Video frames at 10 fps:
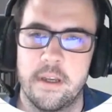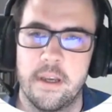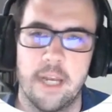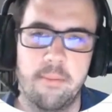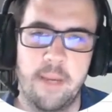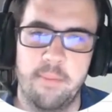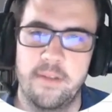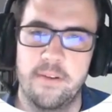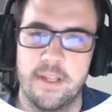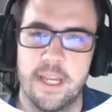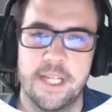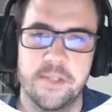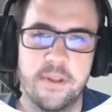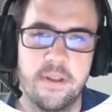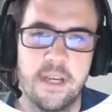and I'm happy to engage
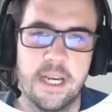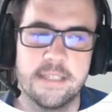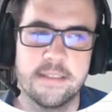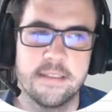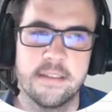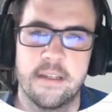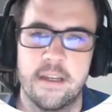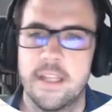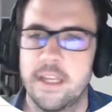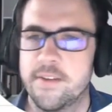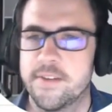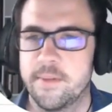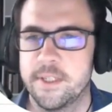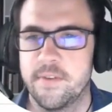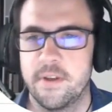with you guys. Thank you so
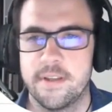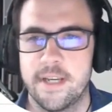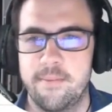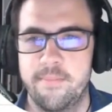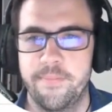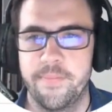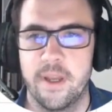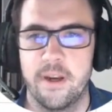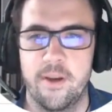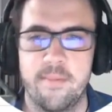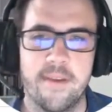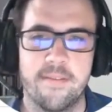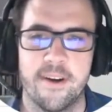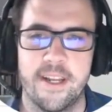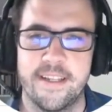much for your time, and I hope you have a
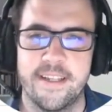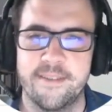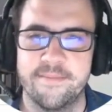great day.